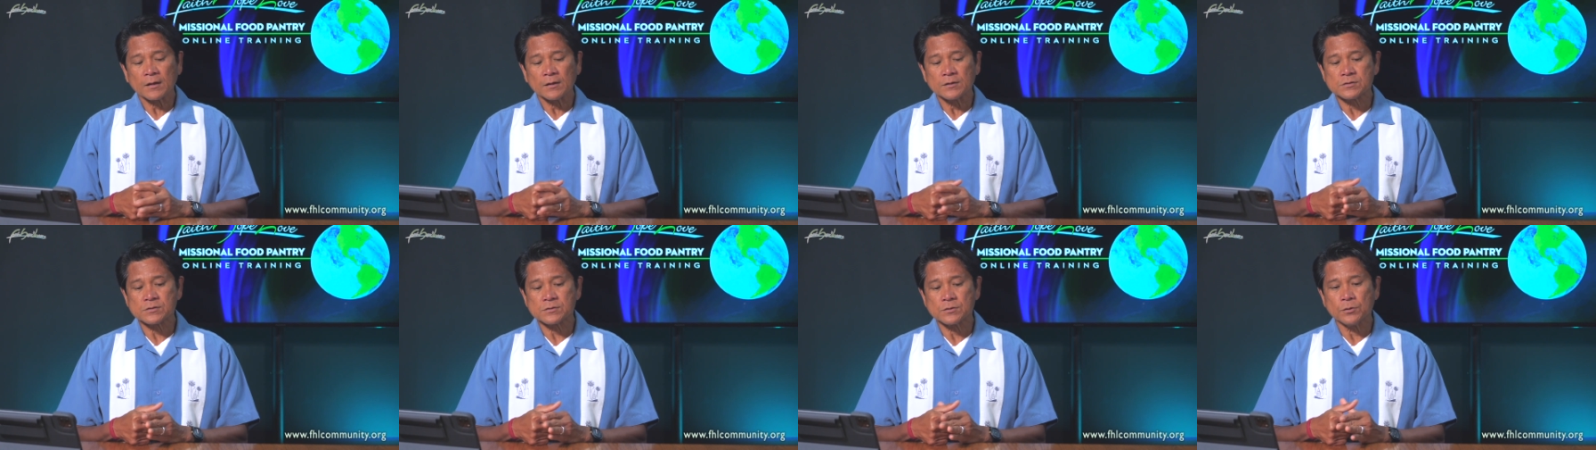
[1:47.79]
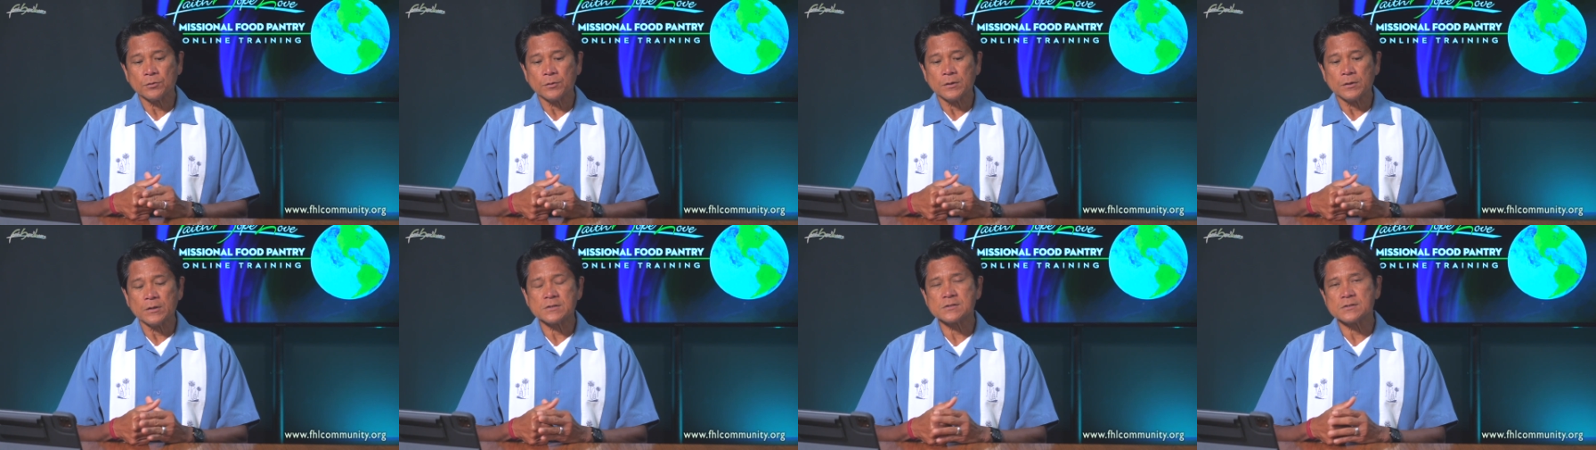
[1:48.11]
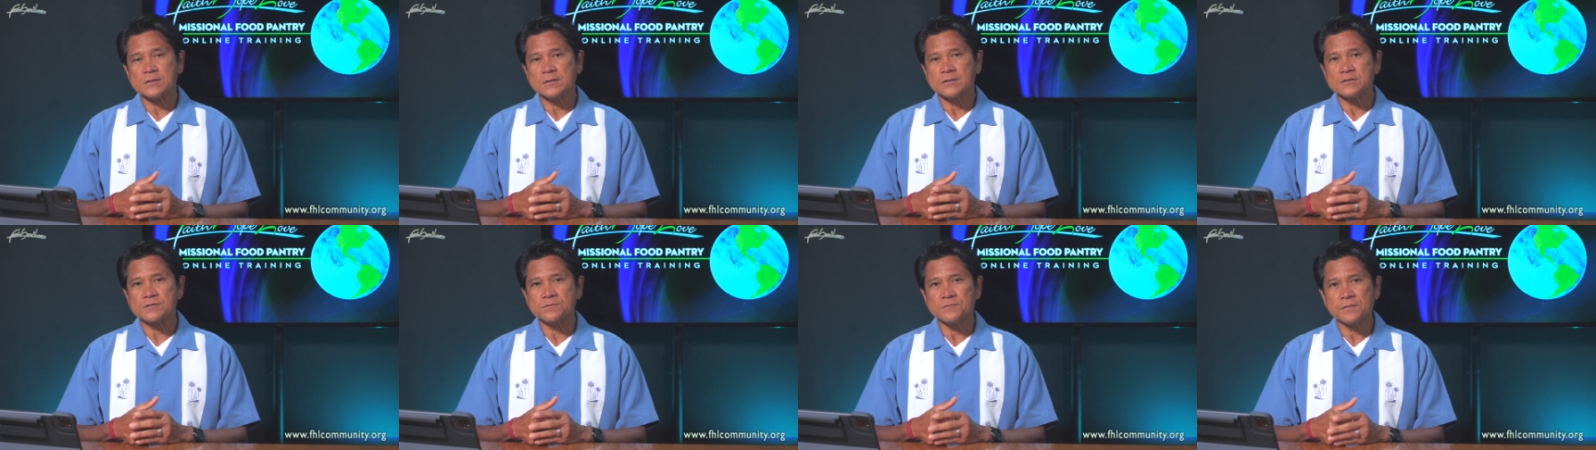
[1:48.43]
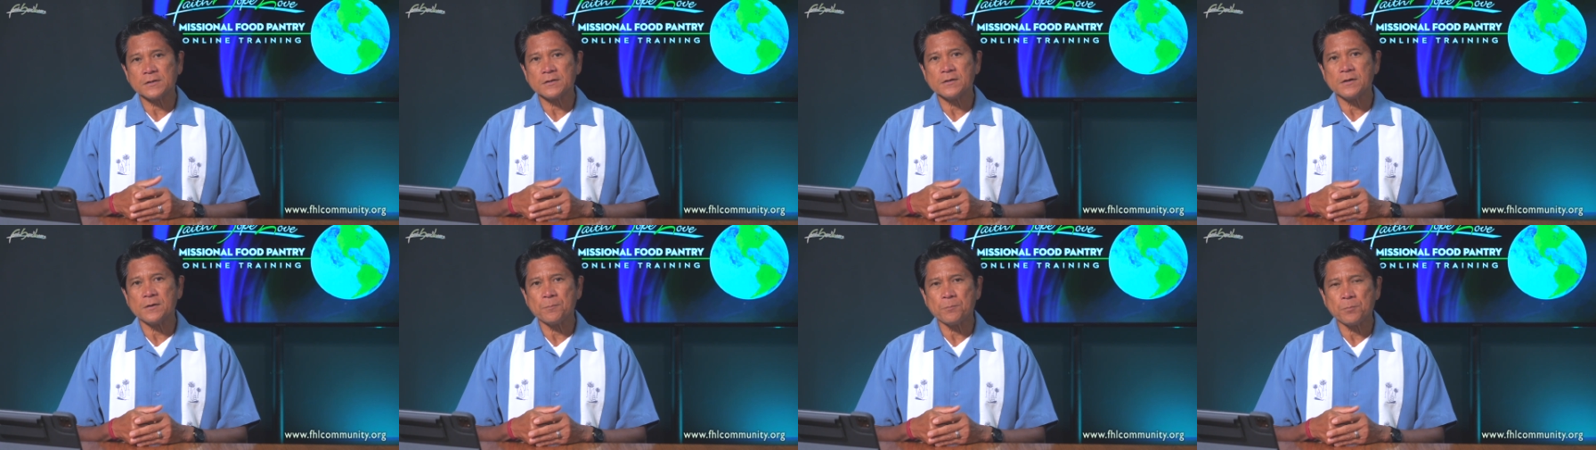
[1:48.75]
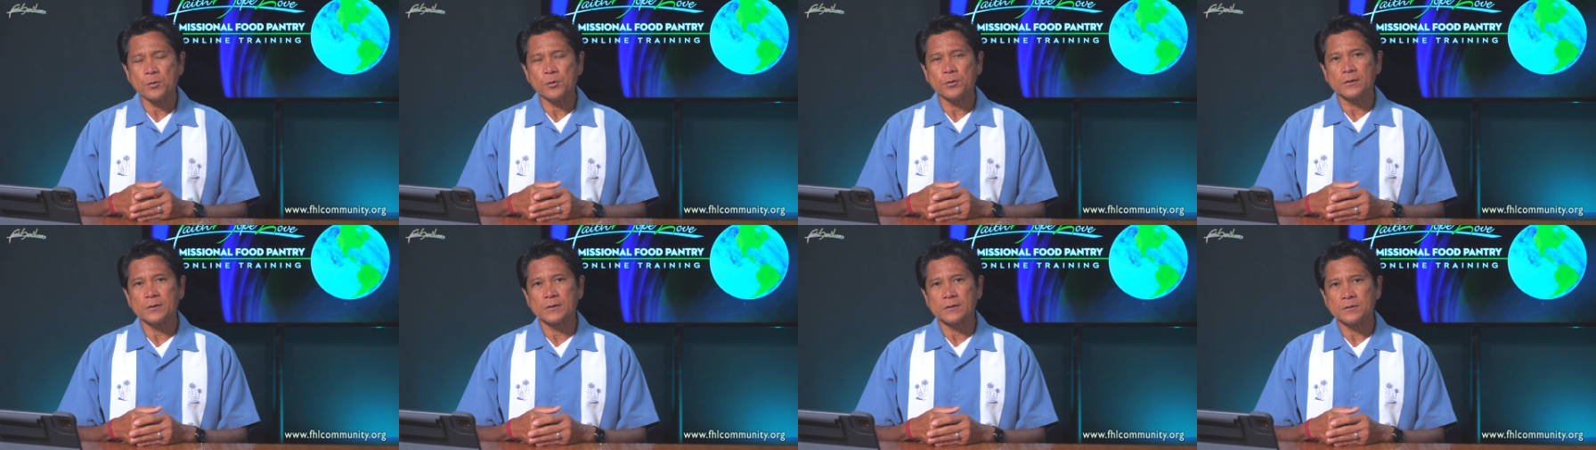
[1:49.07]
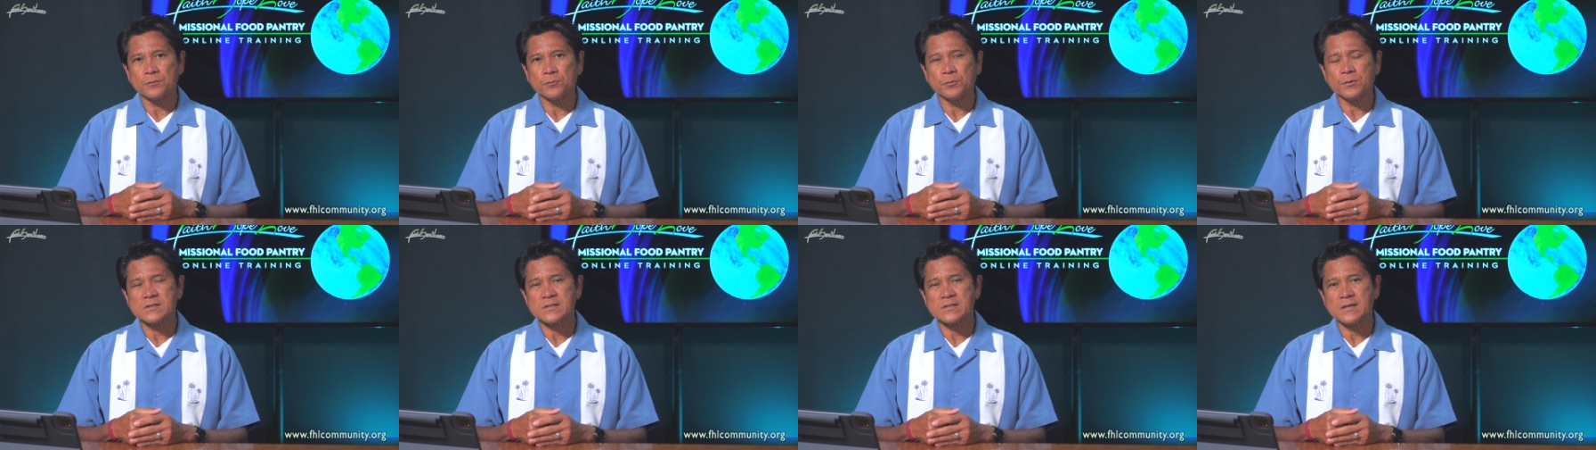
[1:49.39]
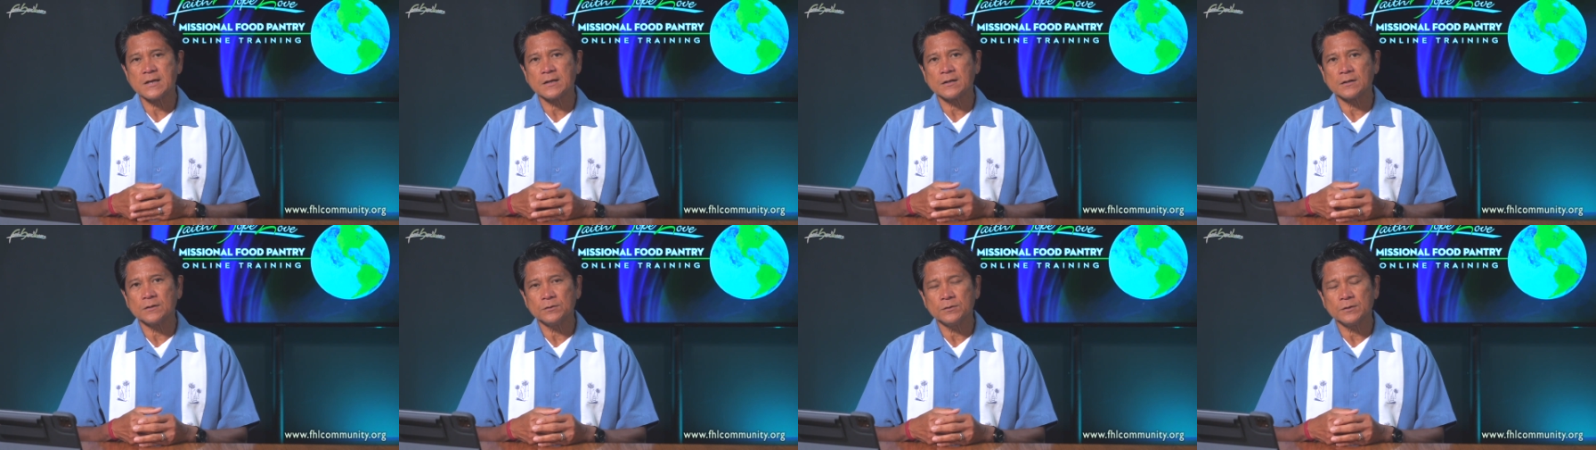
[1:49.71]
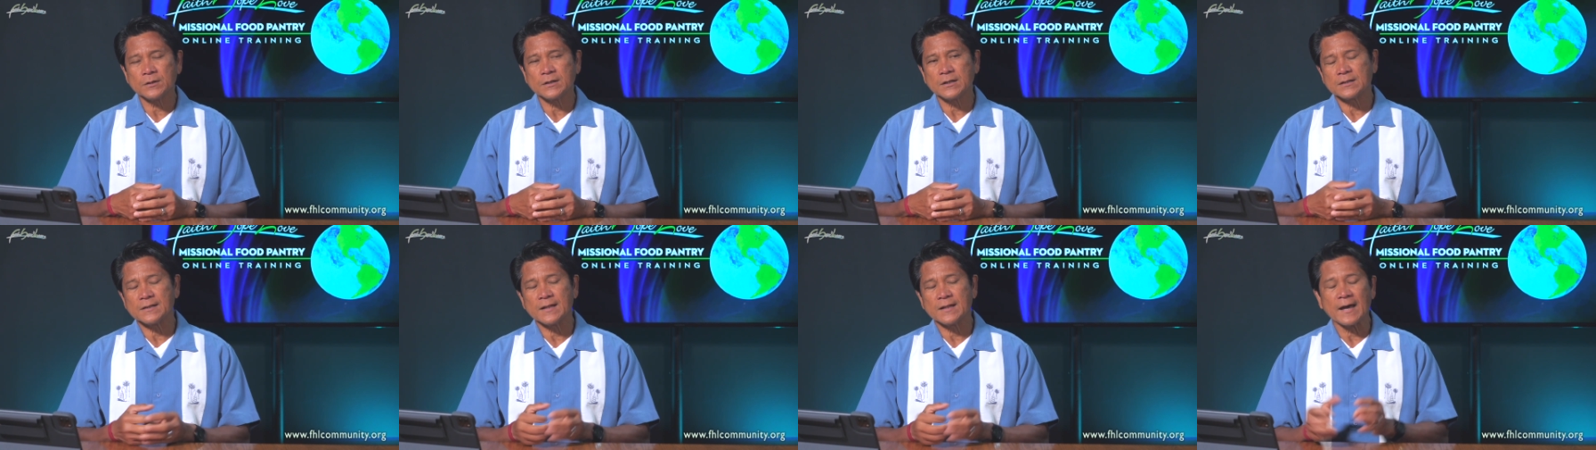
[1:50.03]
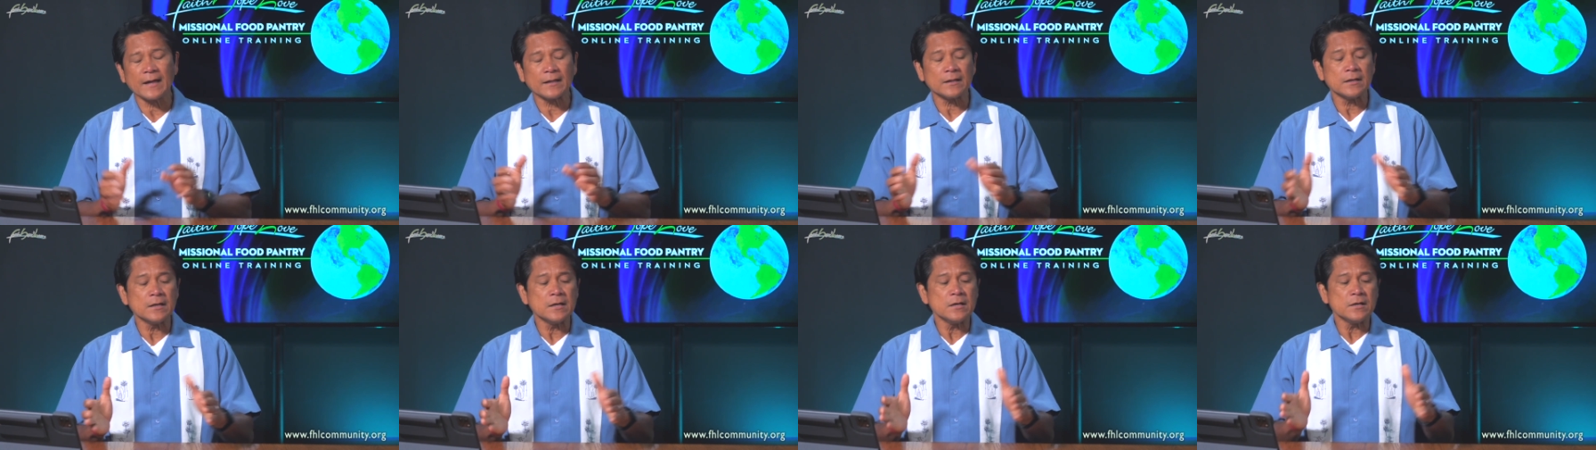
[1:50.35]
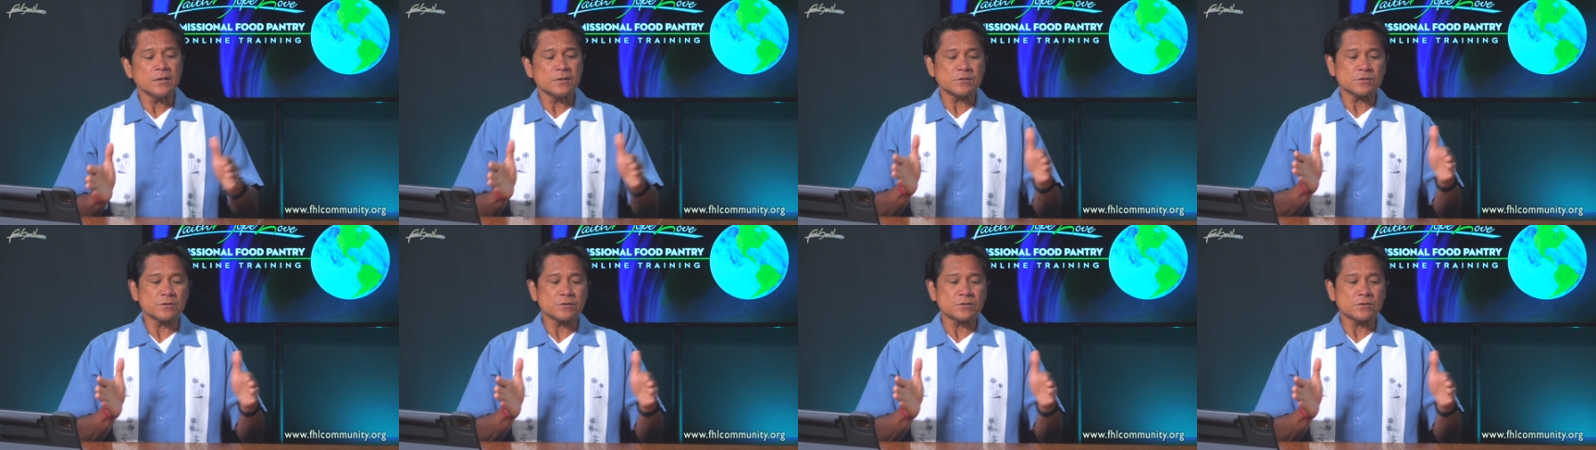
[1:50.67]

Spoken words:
So it's very important that we take a look at that.